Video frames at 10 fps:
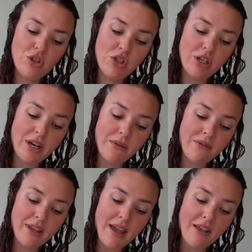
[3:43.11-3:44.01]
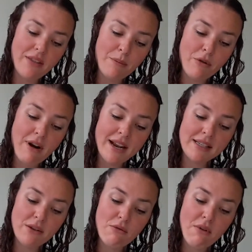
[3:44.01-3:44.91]
Don't forget the
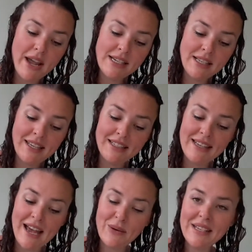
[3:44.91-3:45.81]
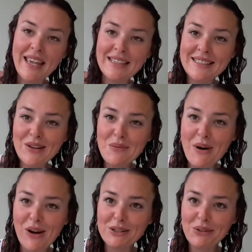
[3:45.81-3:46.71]
practice of writing these sounds is still
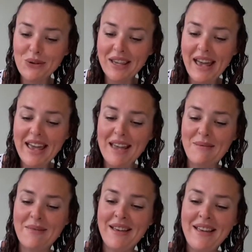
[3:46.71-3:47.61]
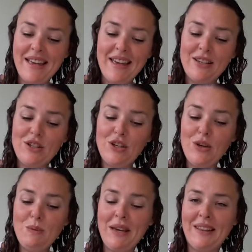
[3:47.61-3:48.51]
part of your game. It's
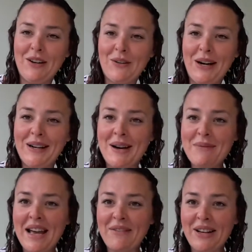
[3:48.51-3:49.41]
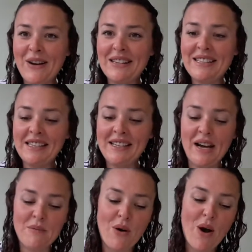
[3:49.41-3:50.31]
you being the grown-up and having a go at setting
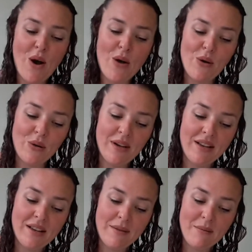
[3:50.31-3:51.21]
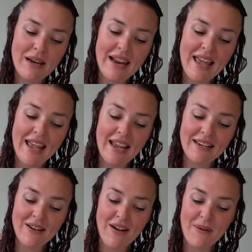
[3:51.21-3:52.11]
up your own playing
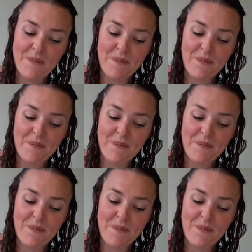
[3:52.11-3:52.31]
time.